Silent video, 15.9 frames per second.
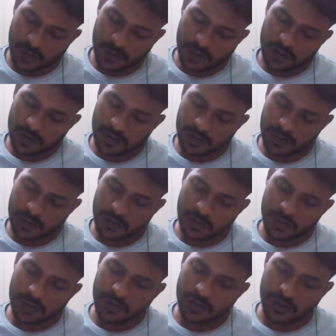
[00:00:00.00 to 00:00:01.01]
is low,
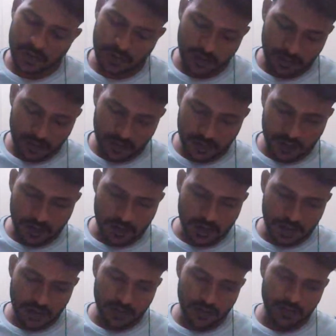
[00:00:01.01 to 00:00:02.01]
it will
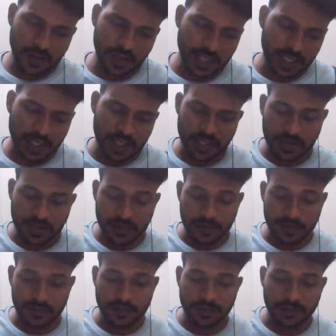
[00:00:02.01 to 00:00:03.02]
discharge slow. So
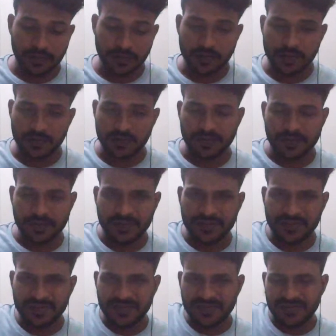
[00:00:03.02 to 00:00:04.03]
it will move
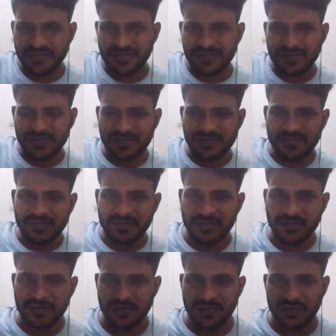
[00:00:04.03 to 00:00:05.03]
towards right.
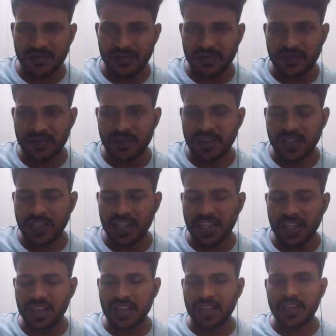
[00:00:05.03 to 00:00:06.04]
Its transition will
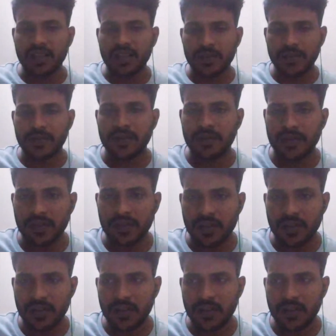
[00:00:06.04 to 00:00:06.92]
be slow. That's why.